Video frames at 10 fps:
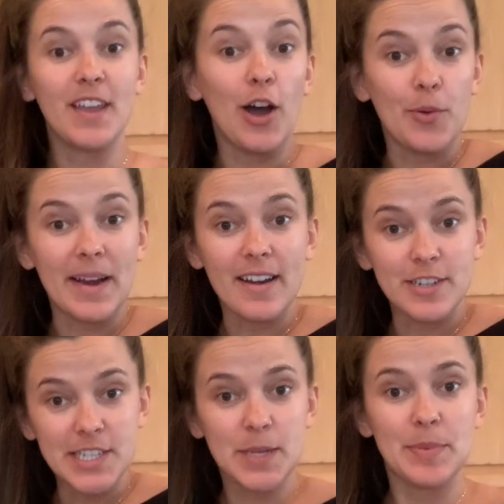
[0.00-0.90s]
All right, our
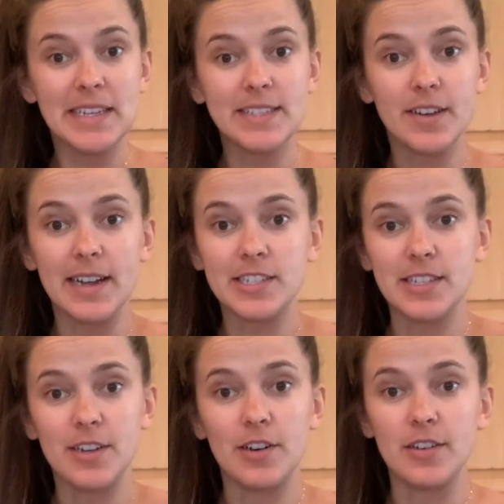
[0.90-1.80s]
chickpeas are
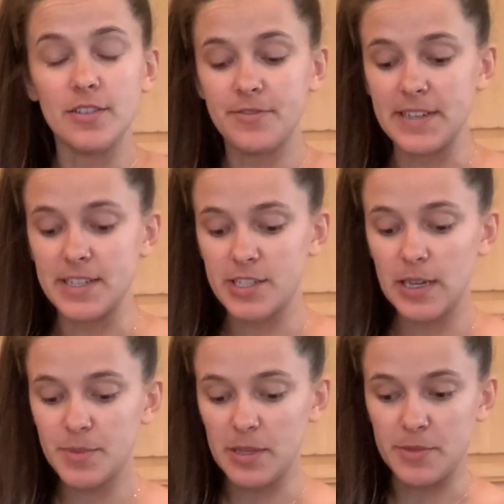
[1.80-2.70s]
actually all finished
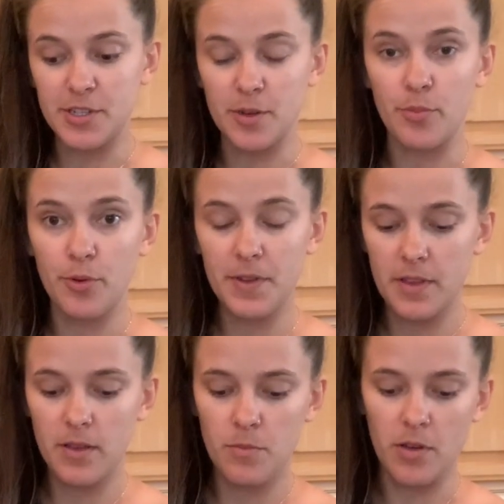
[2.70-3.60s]
up, so I'm just gonna pour
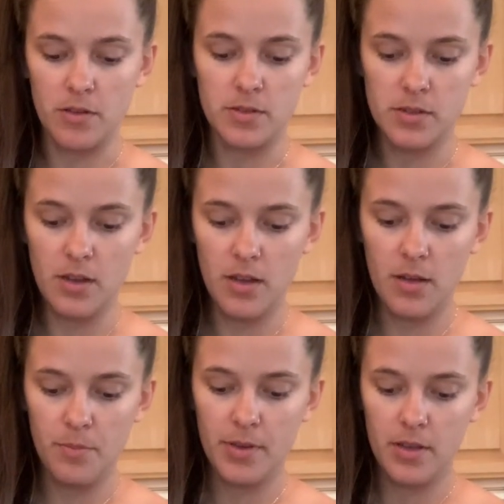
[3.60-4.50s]
them on
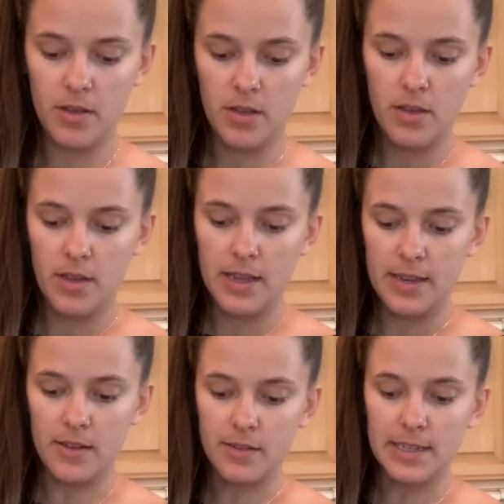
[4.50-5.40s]
top.
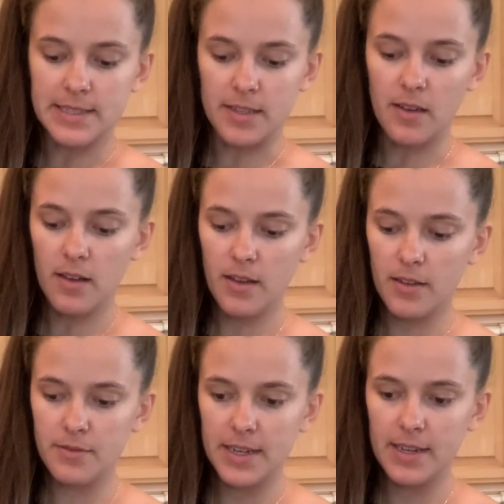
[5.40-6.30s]
They're nice and
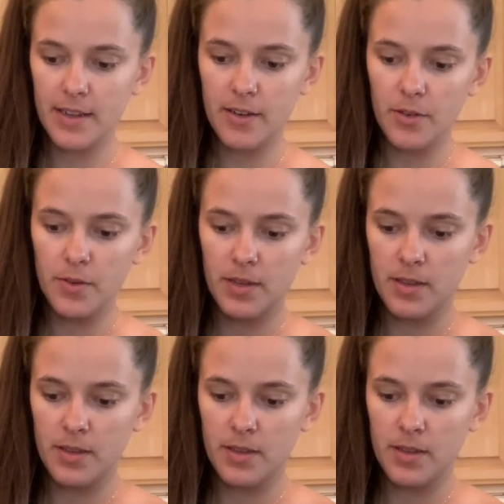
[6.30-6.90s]
hot right now.